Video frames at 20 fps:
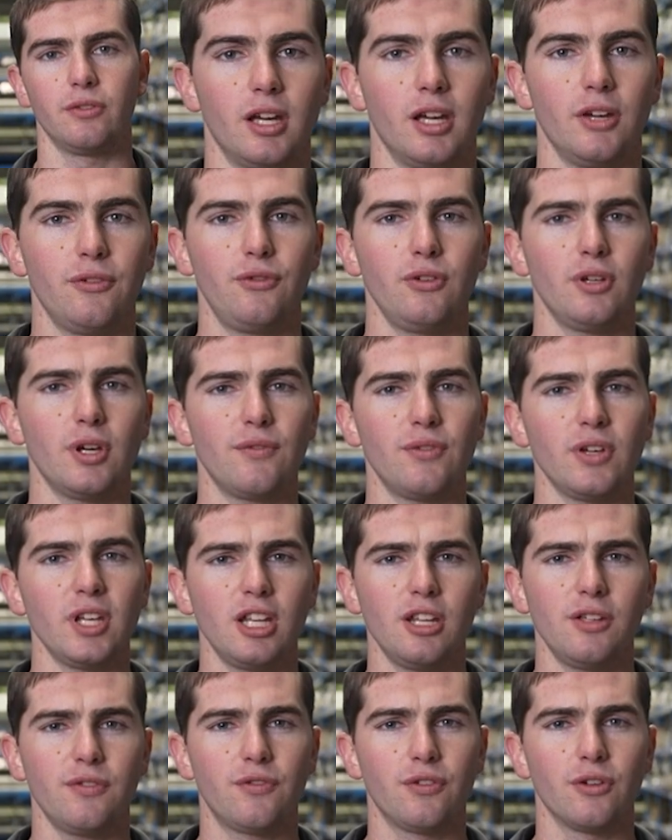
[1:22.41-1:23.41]
If you have
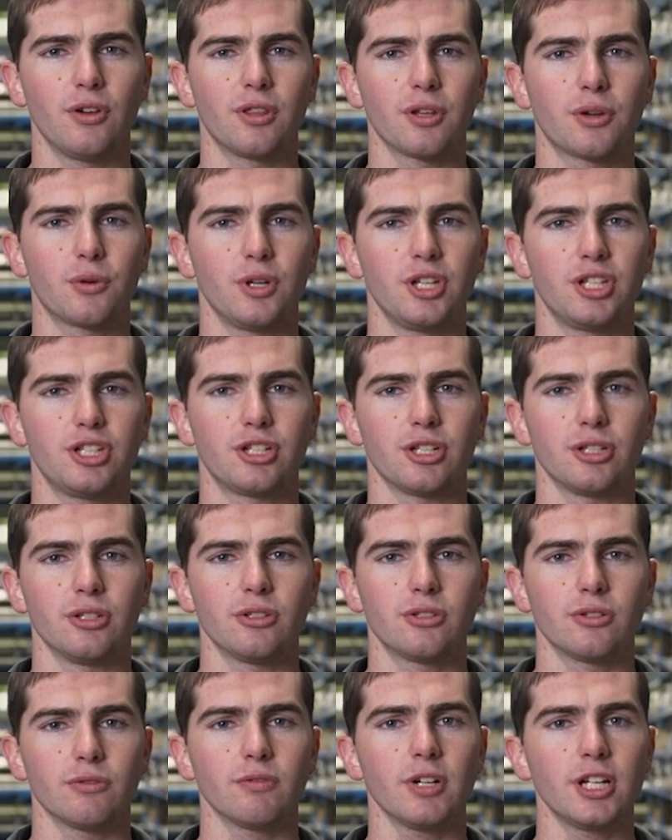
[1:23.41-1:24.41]
any further
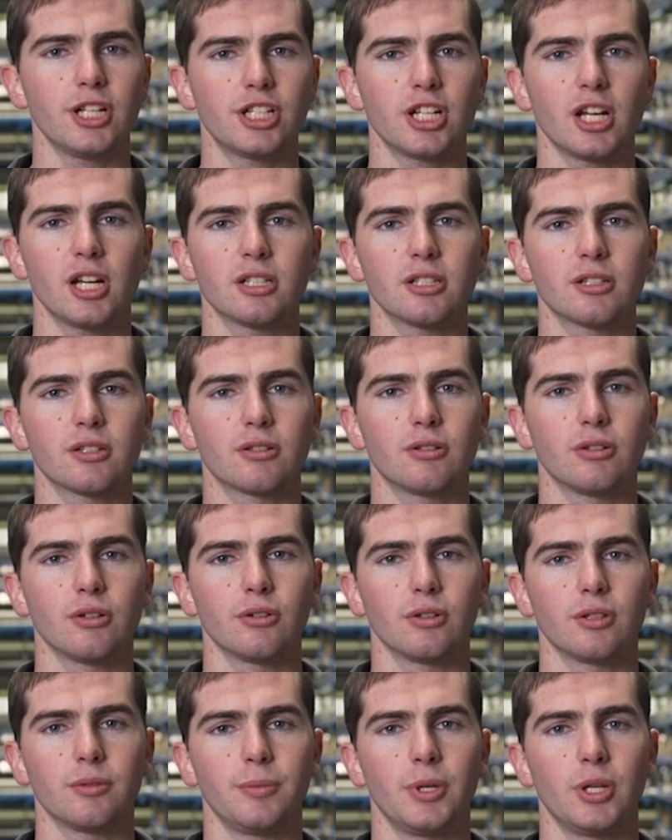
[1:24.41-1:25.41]
questions, reach out to the
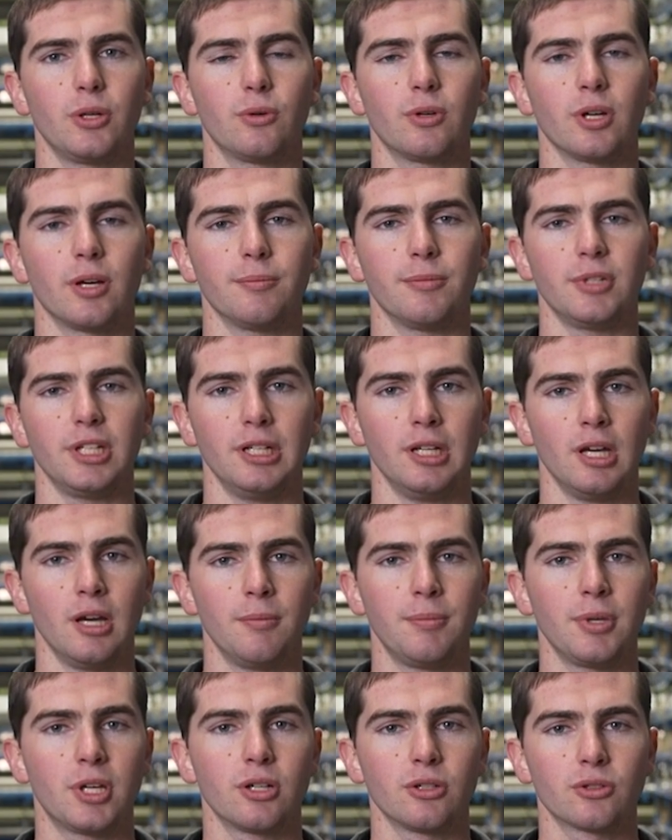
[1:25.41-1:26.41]
crew at the Metal Company
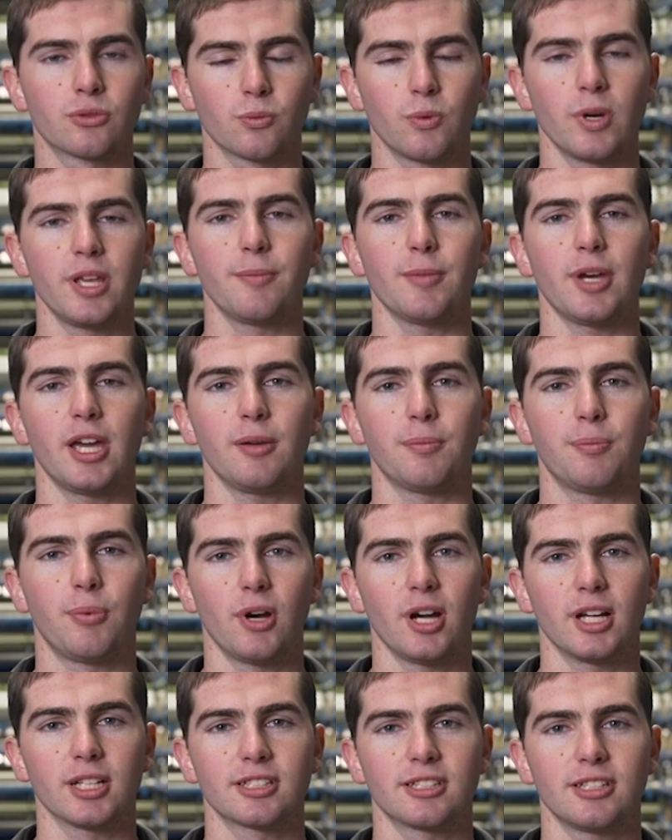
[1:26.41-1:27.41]
because we make
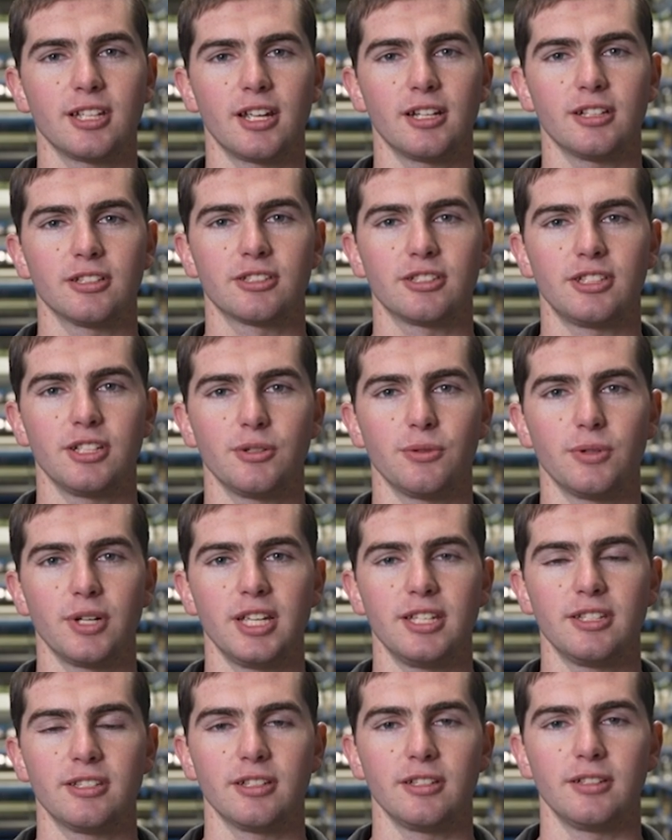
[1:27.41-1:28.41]
buying stainless steel
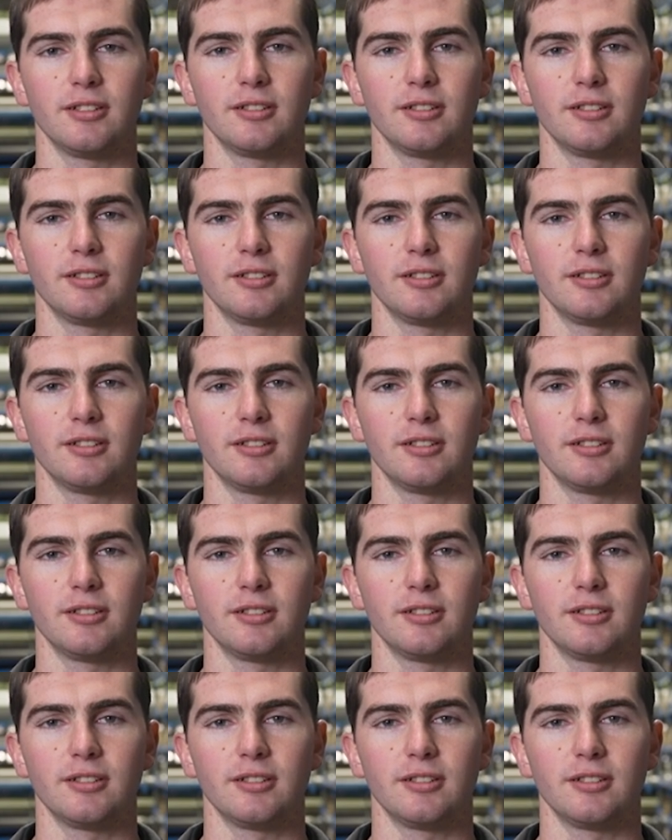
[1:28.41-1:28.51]
easy.